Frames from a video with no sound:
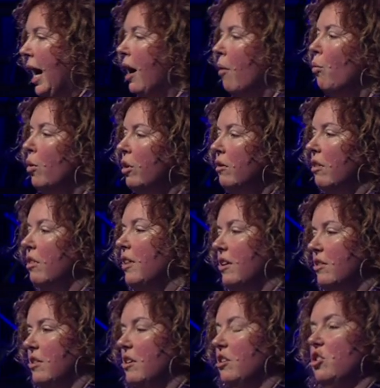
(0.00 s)
And one of the
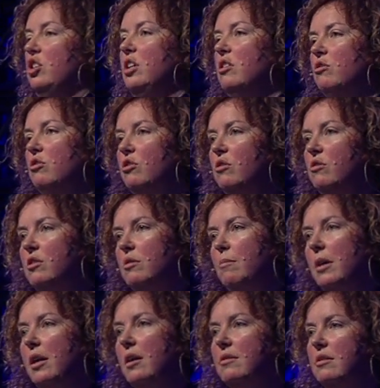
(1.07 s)
things that she introduced to
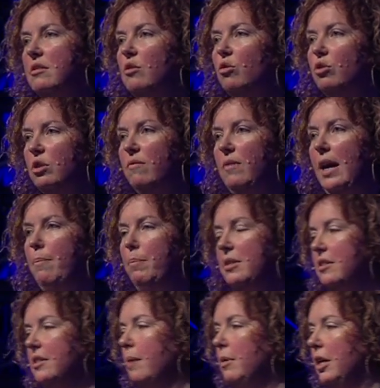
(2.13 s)
me is this notion of
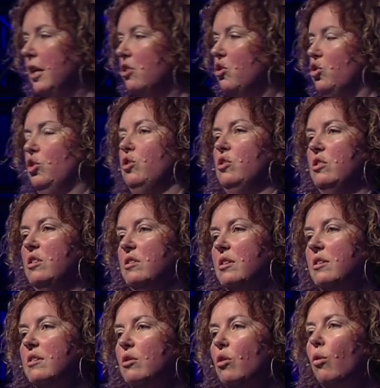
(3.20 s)
epistemic injustice
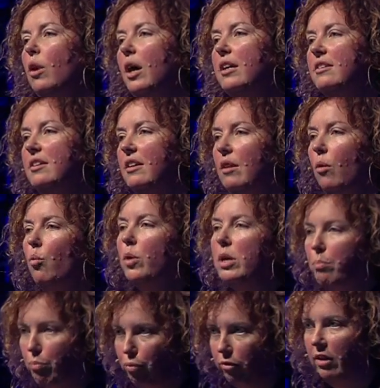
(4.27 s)
and this whole idea that we
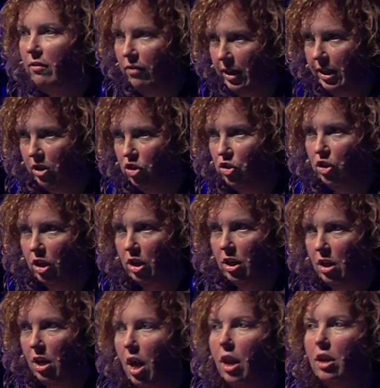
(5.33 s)
privilege
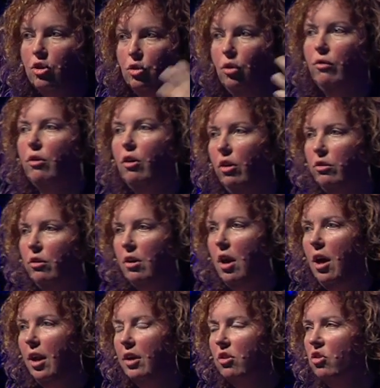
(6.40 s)
certain knowledge over other
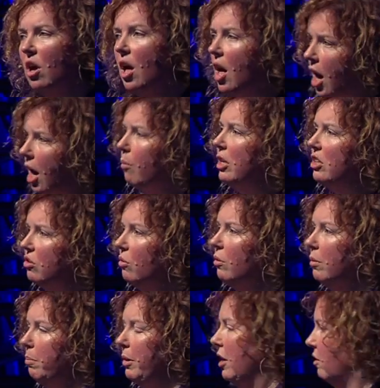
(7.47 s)
knowledge. And we do
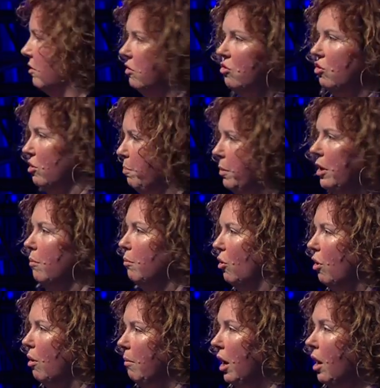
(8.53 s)
it because it's just become
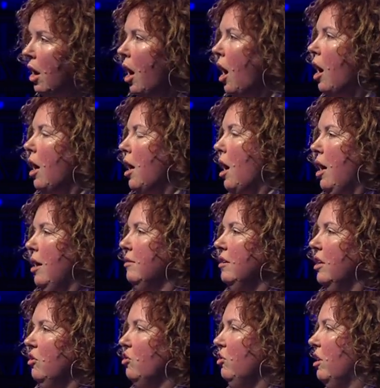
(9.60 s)
normal. As
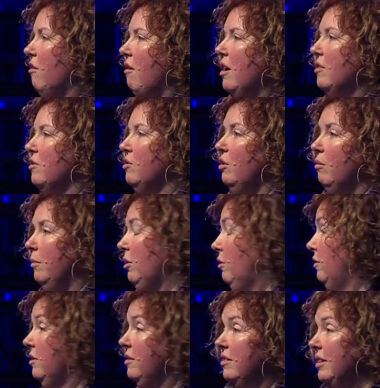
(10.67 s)
an engineer, I assume that,
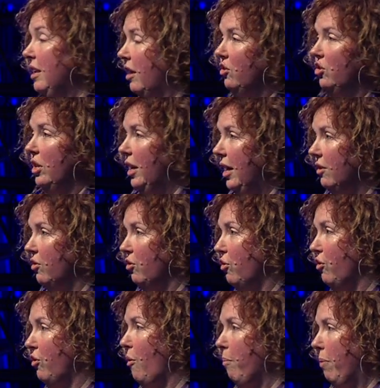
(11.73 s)
oh, this is the logical answer to
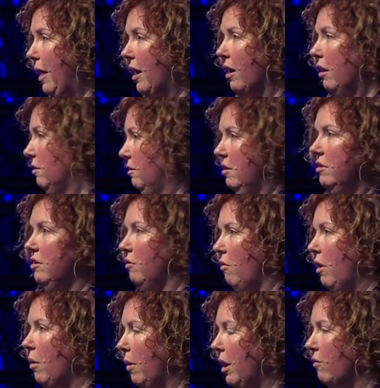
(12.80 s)
something. This is the
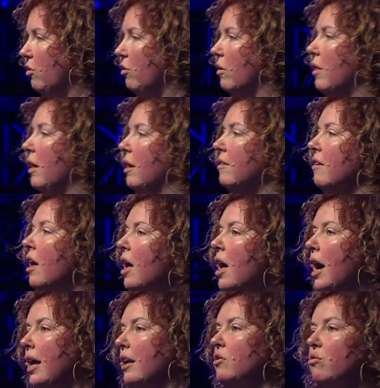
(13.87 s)
right way of doing things.
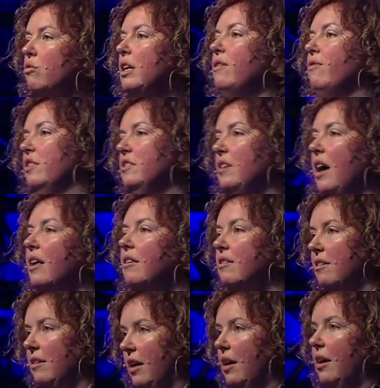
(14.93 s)
And it's really
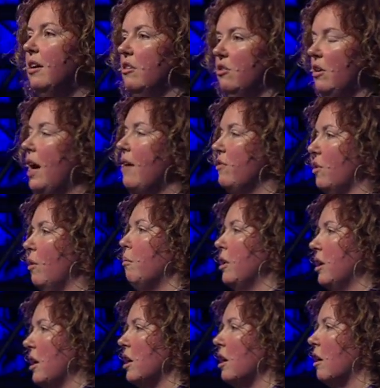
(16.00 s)
fantastic to have
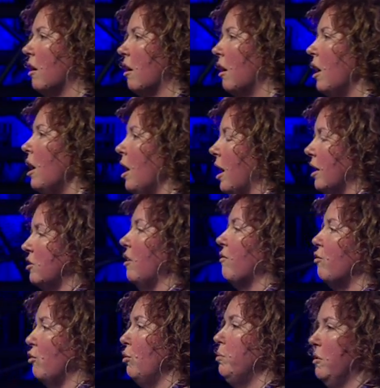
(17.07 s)
somebody here and to
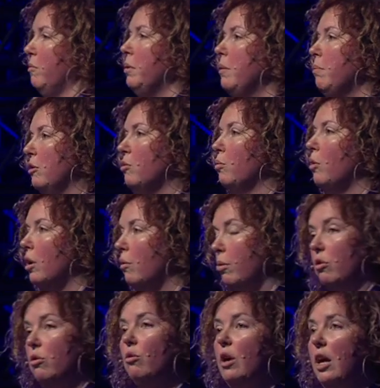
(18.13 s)
have groups of people to work
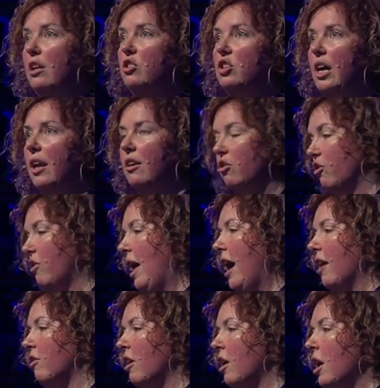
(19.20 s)
with who kind of challenge
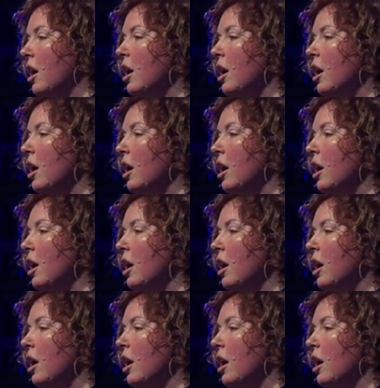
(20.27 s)
that.